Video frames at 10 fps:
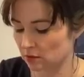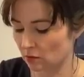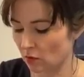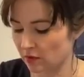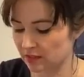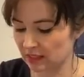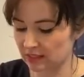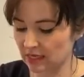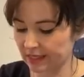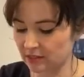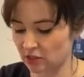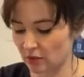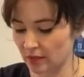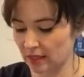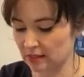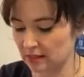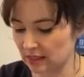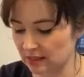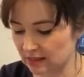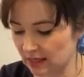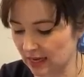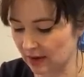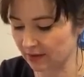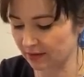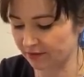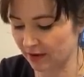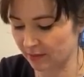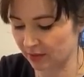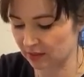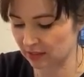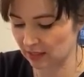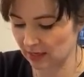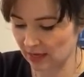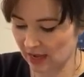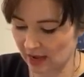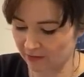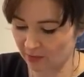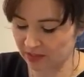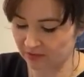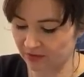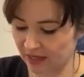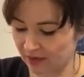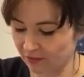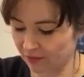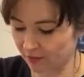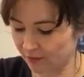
What the zigzag is doing is it's allowing the fabric to have a bit of give,